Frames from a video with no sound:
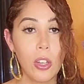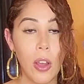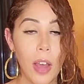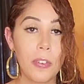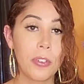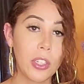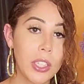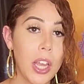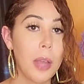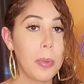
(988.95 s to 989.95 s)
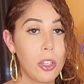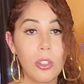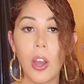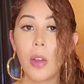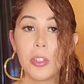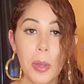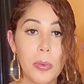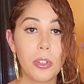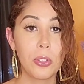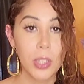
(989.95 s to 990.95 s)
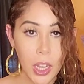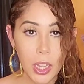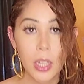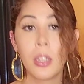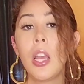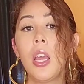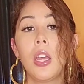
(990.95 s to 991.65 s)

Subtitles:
you know, have a first date. But, you know, I respect what you're saying.